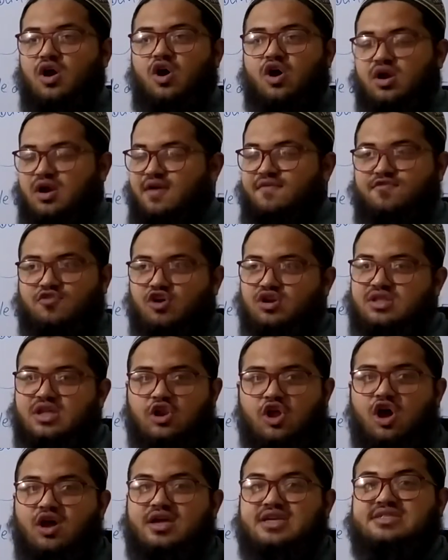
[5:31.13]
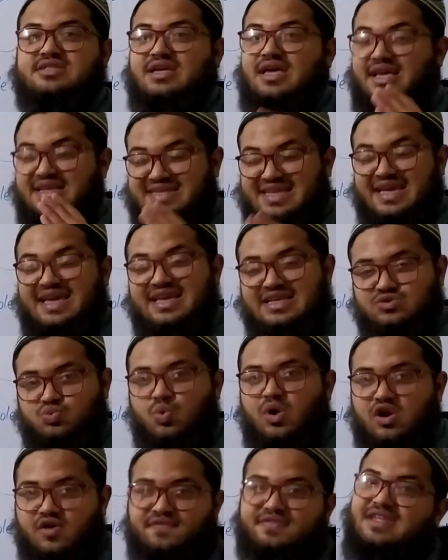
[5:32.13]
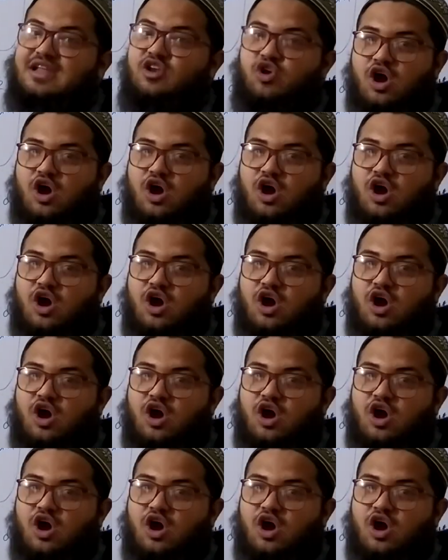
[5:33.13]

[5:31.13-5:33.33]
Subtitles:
or if not the longest, it is one of the